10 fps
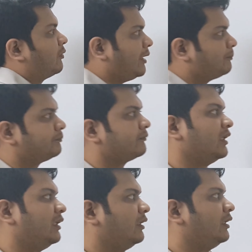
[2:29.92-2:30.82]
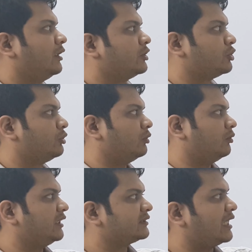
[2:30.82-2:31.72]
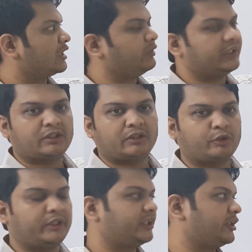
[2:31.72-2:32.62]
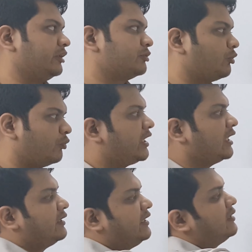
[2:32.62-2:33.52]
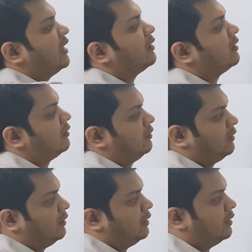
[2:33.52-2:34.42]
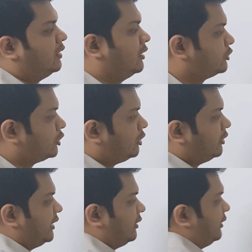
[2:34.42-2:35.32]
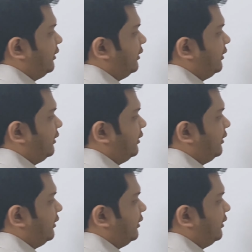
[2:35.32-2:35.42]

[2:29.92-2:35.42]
Okay, so let's start with 23. So we can either draw